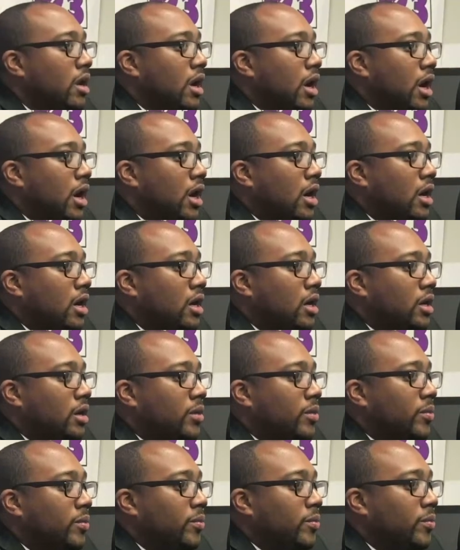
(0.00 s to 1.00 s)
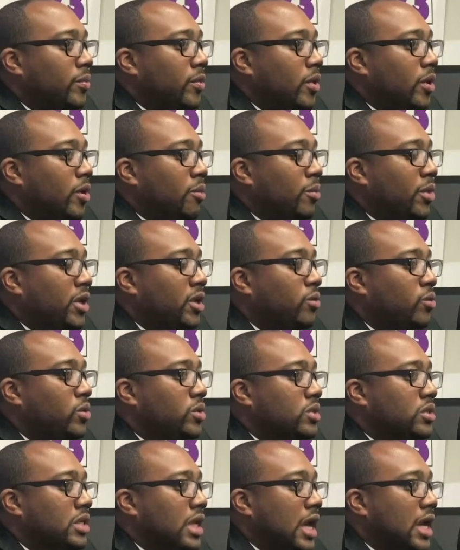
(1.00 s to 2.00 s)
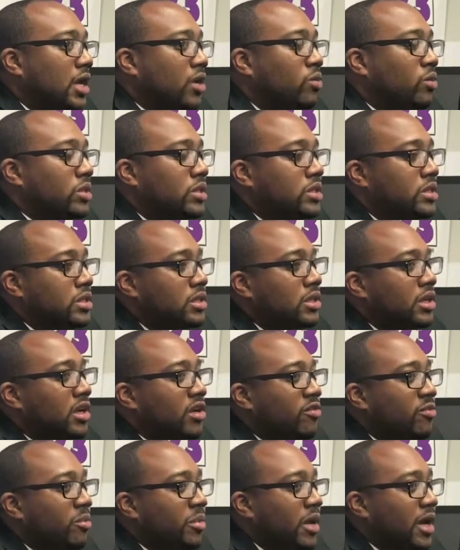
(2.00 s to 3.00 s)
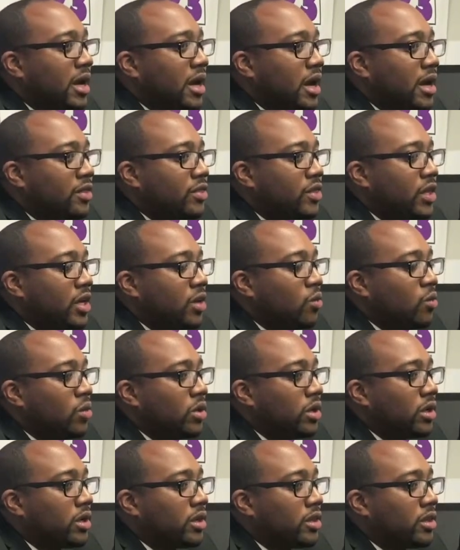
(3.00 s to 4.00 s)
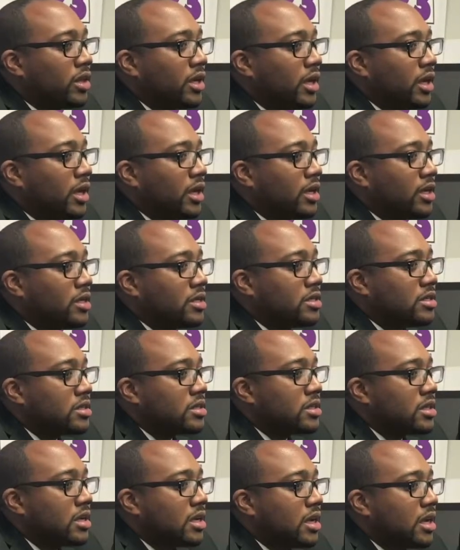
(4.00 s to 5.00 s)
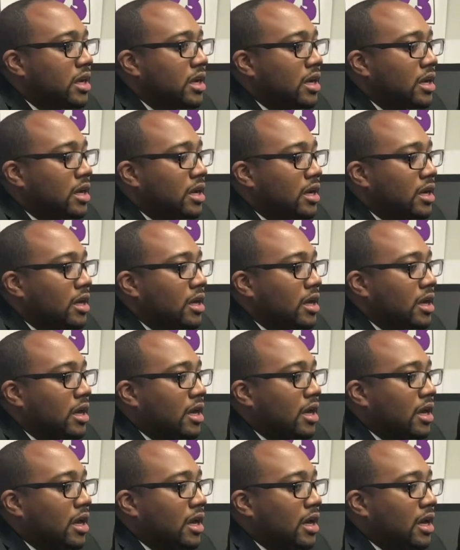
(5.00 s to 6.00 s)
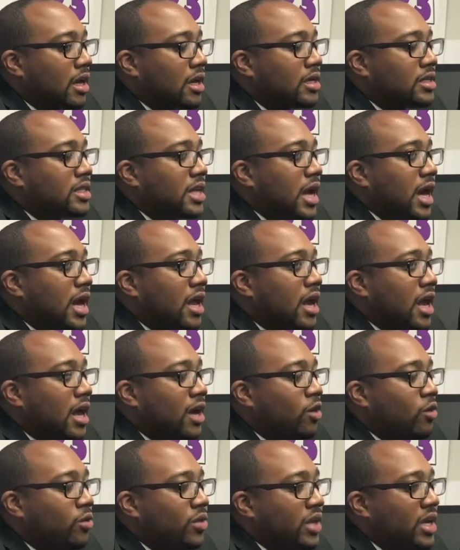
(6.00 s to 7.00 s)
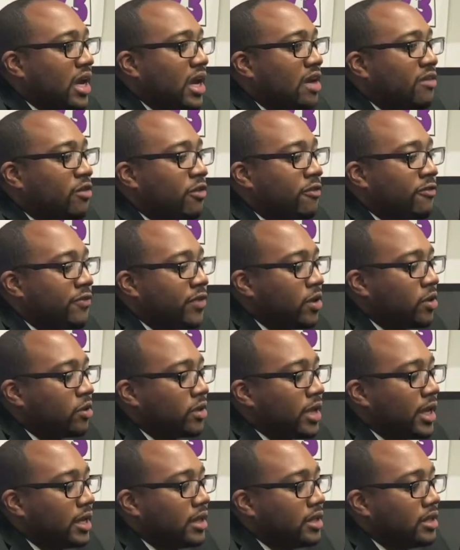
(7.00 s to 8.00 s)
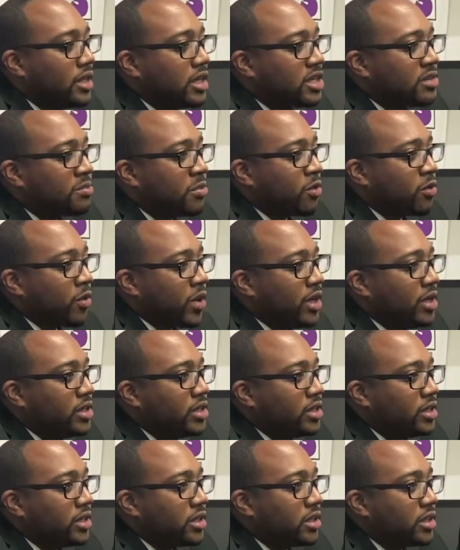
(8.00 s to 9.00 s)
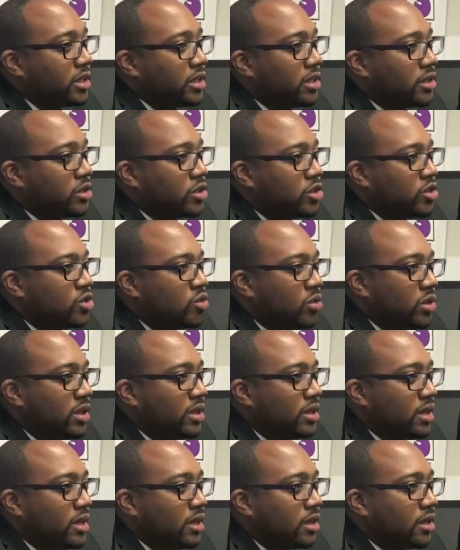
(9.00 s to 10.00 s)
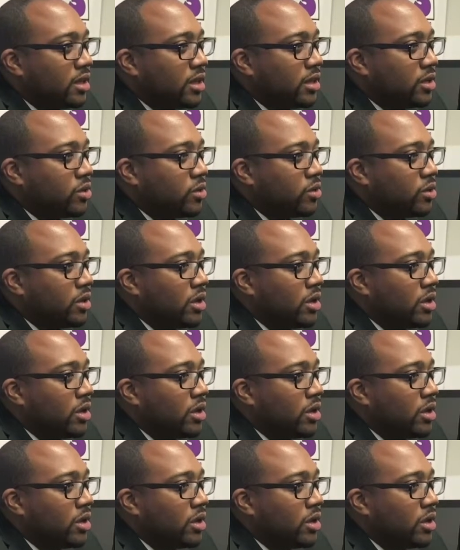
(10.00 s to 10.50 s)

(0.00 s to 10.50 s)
But it was tough. But I think one of the things, because I don't think I ever felt that desperation to do anything illegal,